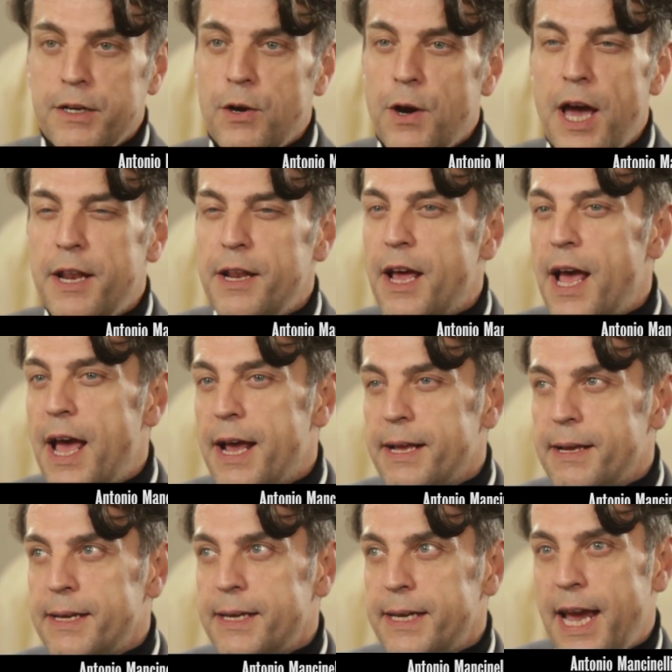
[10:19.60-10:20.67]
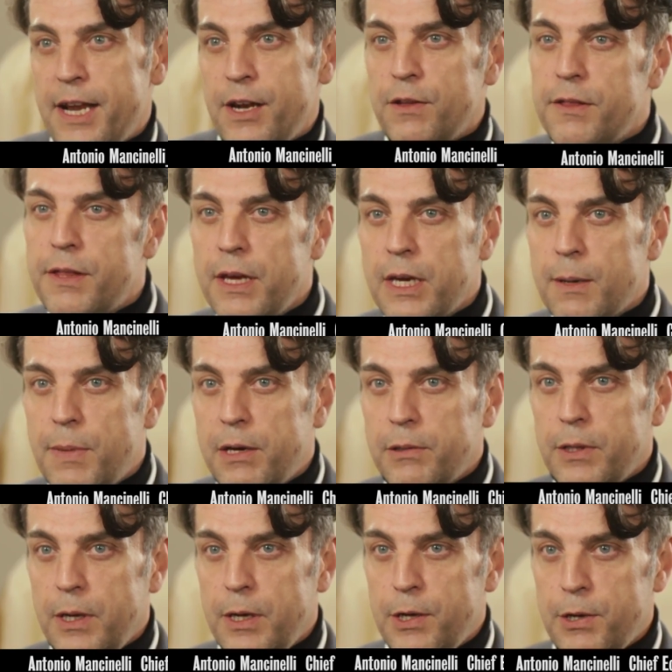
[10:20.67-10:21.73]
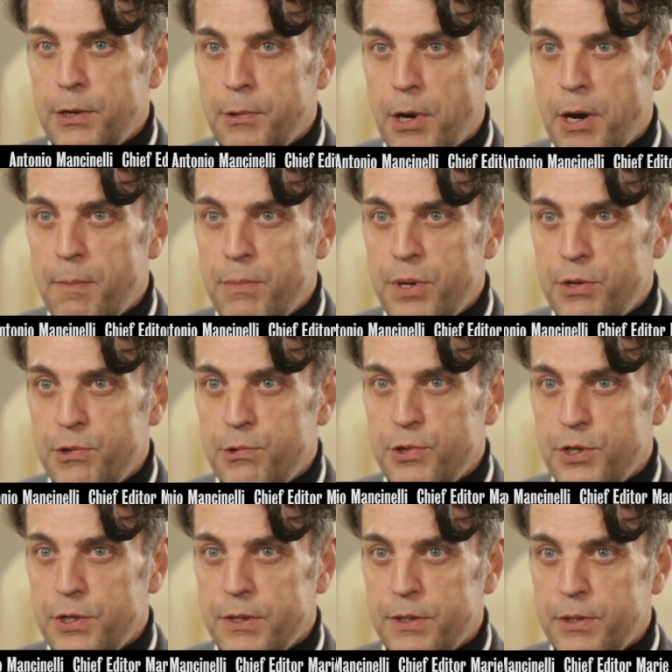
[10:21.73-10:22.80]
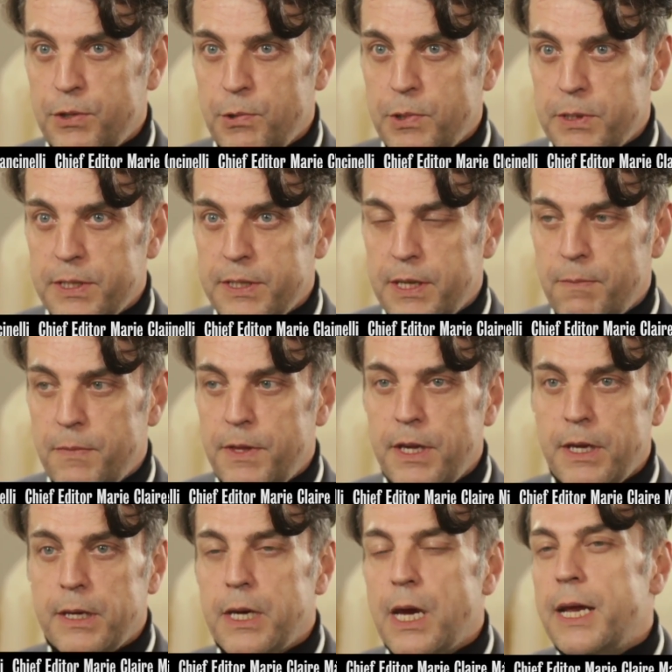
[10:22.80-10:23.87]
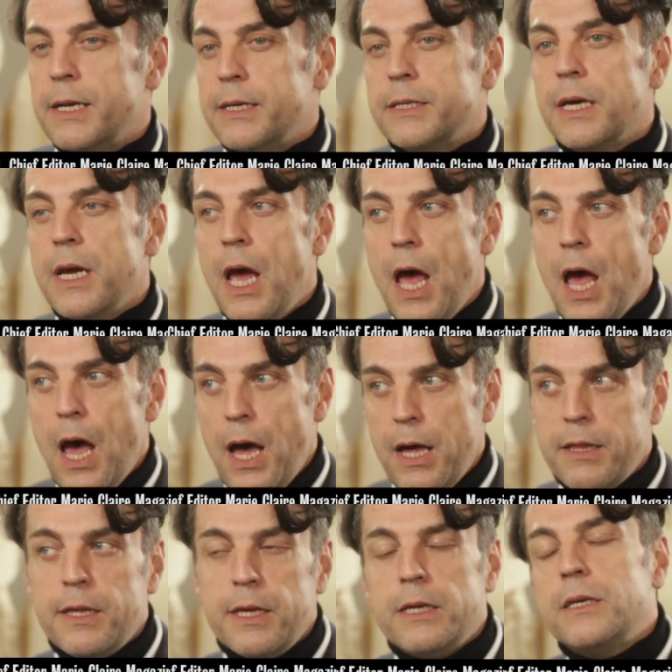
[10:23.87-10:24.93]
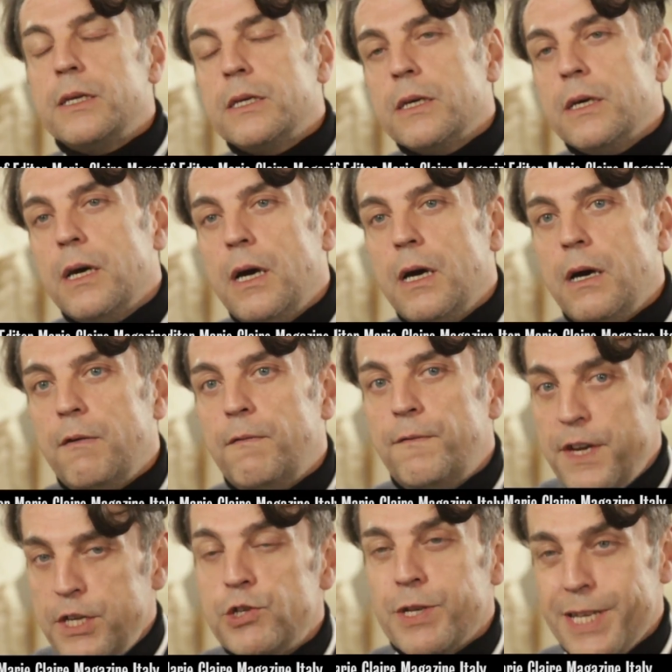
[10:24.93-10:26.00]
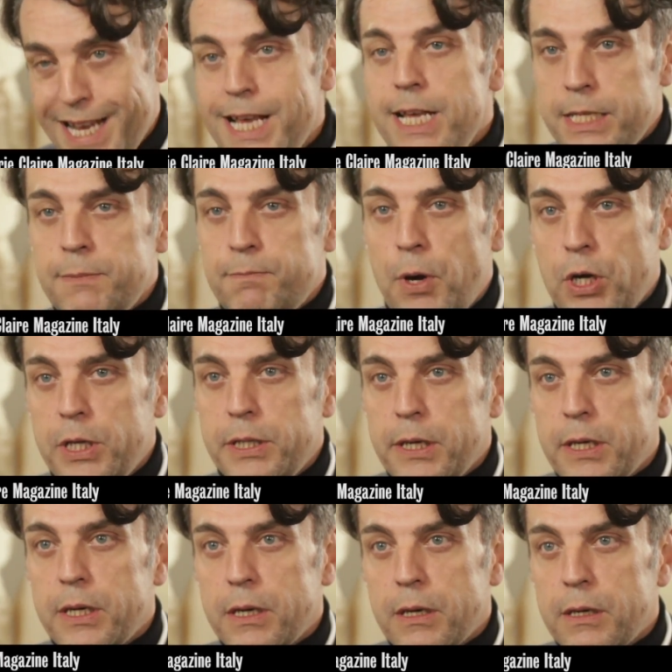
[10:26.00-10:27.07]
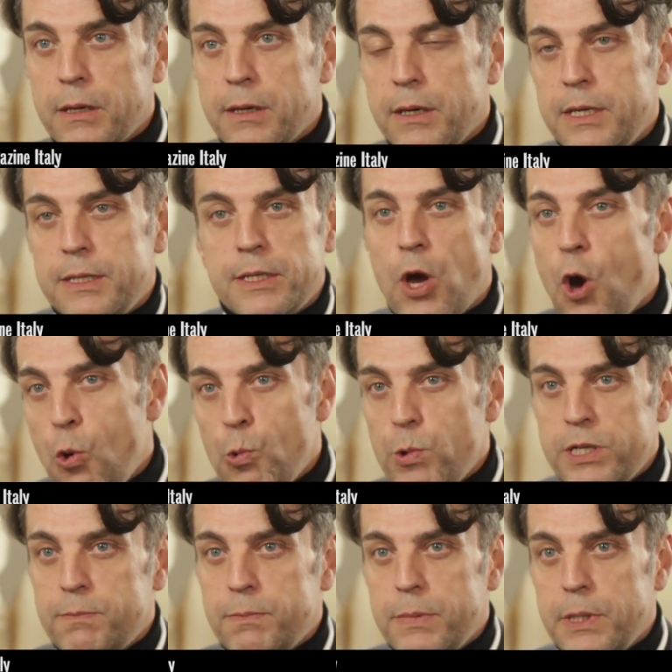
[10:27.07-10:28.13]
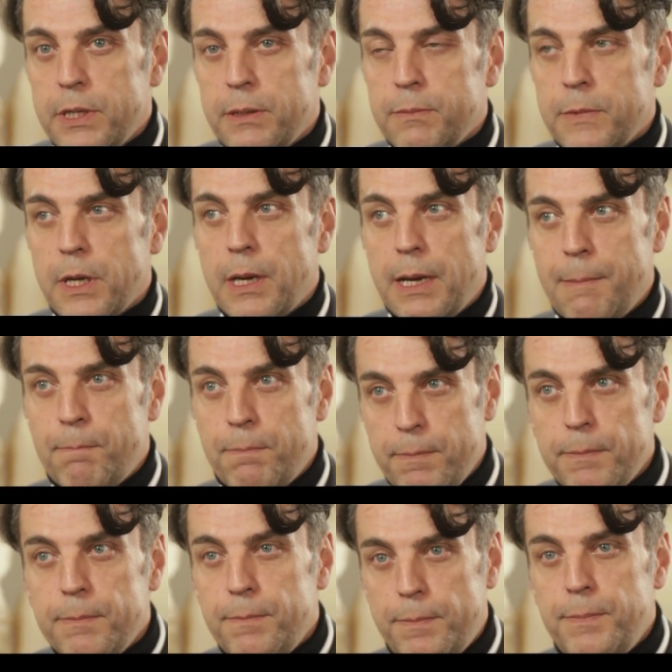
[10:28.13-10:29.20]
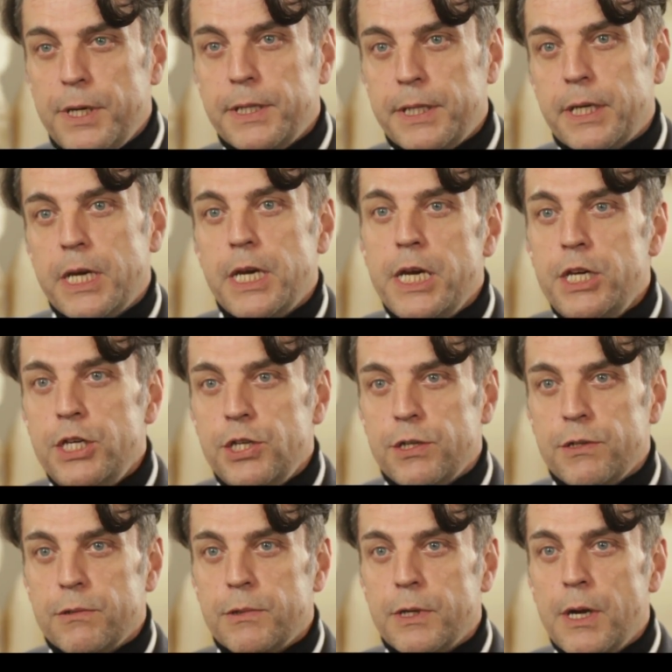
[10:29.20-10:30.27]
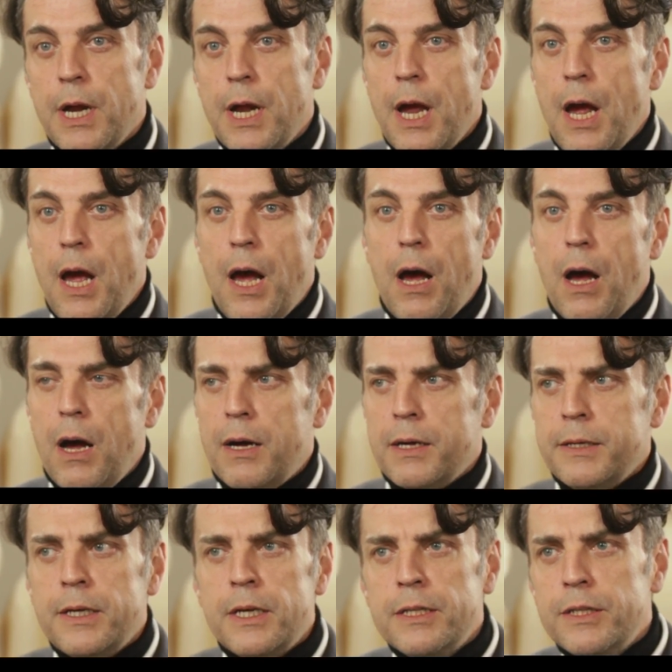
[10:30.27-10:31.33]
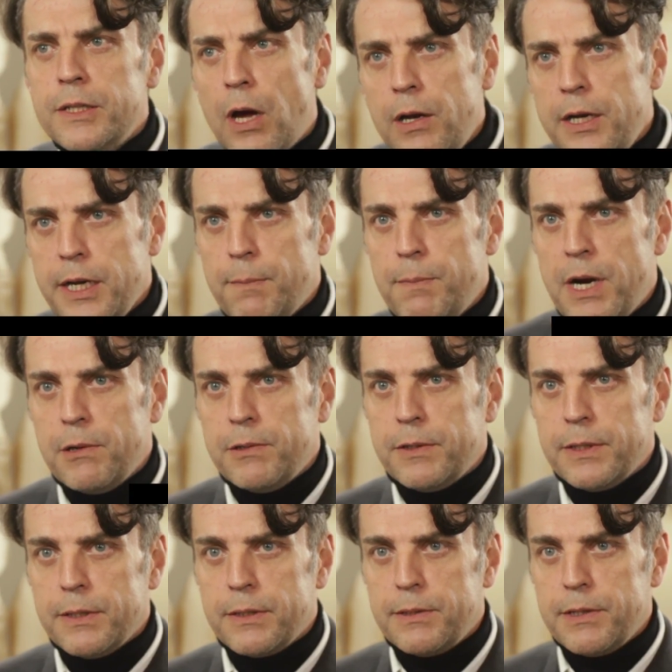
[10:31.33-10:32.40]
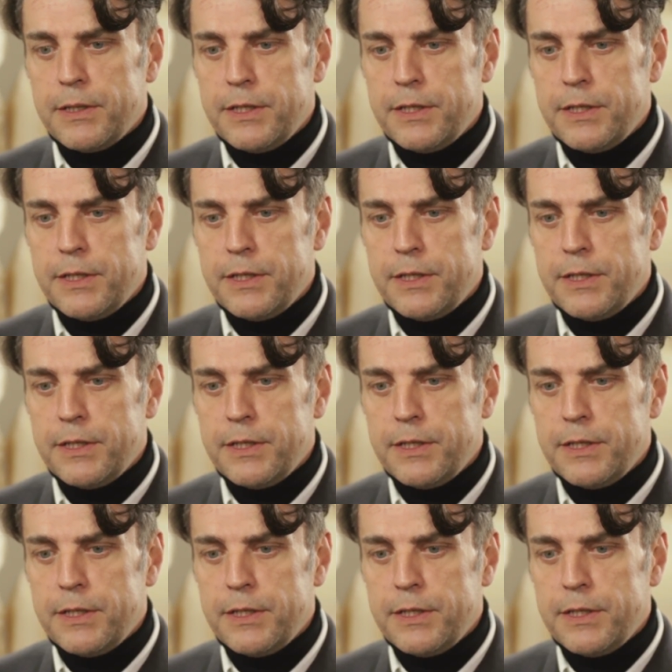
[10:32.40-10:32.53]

know, I cannot think about Laura Bush doing the same thing. And I think fashion is politic. It's always been a political issue. Not only about the